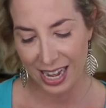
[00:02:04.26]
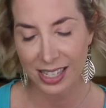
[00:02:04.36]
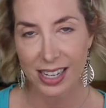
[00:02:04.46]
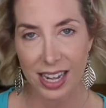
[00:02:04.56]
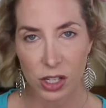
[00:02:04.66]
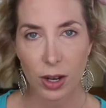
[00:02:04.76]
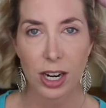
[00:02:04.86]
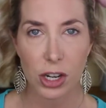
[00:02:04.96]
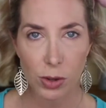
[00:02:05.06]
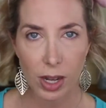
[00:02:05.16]
insane. So I'm
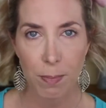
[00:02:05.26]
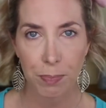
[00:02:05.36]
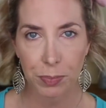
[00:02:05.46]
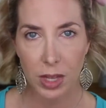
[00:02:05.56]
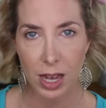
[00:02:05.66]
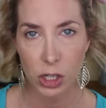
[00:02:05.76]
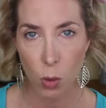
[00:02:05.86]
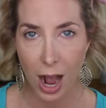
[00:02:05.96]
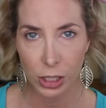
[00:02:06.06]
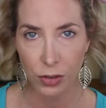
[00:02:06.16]
gonna do a
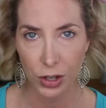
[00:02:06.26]
swatch for